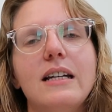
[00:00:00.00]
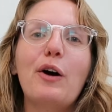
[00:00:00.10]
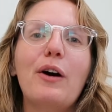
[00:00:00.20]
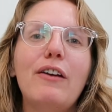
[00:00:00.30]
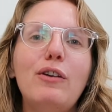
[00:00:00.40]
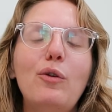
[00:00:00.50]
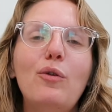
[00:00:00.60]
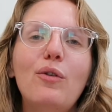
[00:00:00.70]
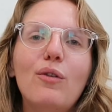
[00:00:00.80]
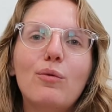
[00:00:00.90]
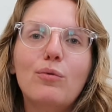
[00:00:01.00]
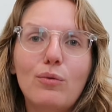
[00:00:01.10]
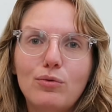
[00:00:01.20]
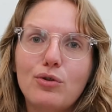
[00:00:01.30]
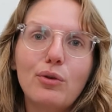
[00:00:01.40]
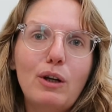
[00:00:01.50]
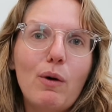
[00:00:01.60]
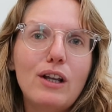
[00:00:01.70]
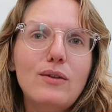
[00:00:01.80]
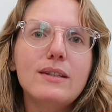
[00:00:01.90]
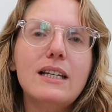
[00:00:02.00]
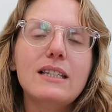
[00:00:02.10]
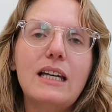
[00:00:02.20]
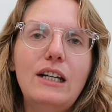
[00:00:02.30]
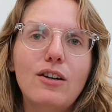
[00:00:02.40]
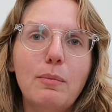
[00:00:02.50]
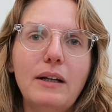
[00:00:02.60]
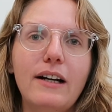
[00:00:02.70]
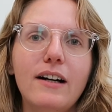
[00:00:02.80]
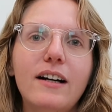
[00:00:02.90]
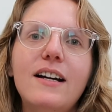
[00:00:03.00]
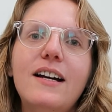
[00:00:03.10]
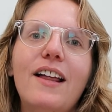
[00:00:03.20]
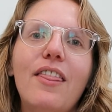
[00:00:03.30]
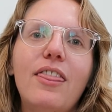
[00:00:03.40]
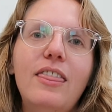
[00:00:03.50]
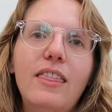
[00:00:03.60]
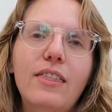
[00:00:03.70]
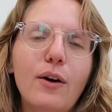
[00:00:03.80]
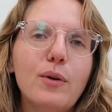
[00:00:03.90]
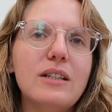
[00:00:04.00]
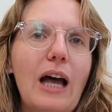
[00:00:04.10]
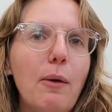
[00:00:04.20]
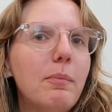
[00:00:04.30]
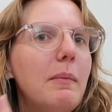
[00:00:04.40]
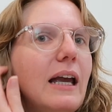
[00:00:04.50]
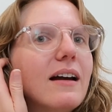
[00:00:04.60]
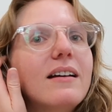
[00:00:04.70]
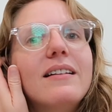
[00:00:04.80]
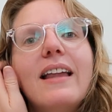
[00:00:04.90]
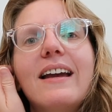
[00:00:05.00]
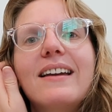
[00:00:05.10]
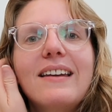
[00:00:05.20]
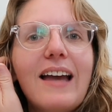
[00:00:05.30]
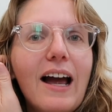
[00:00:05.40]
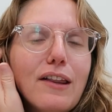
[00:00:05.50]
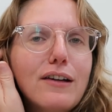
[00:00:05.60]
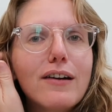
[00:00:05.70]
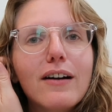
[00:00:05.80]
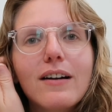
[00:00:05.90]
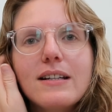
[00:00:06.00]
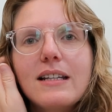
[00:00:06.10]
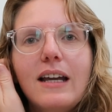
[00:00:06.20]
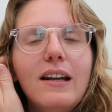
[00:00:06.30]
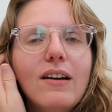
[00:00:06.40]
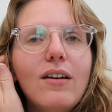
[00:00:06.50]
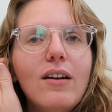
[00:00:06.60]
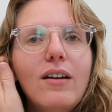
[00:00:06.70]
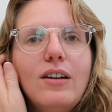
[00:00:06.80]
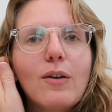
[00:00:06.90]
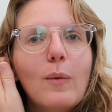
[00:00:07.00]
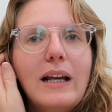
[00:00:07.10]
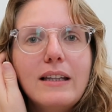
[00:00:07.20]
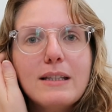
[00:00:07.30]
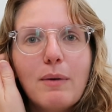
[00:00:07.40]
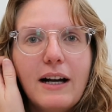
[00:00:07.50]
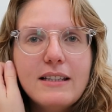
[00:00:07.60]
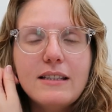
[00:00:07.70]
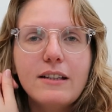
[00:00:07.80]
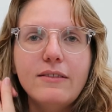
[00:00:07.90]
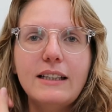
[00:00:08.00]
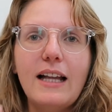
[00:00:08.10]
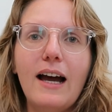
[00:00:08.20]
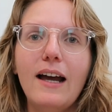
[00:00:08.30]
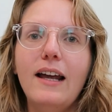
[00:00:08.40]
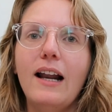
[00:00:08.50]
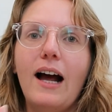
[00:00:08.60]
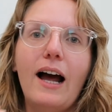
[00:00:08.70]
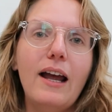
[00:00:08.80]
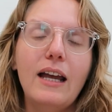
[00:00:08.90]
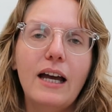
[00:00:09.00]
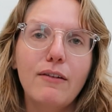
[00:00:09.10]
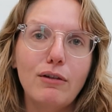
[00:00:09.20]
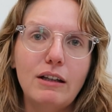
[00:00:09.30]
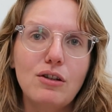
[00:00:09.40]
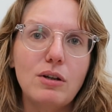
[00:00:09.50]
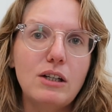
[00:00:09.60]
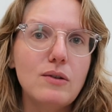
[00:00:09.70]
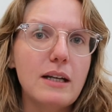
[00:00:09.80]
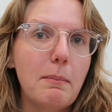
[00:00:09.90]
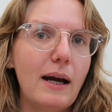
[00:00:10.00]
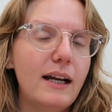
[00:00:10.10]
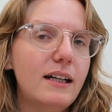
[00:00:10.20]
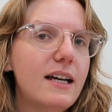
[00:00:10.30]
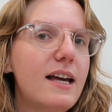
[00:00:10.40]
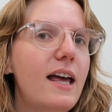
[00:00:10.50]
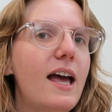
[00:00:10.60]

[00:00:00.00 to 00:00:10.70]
So if you truly want to use these in your planner, those help make like calendars and your weekly spreads and stuff like that. And I have really enjoyed using mine.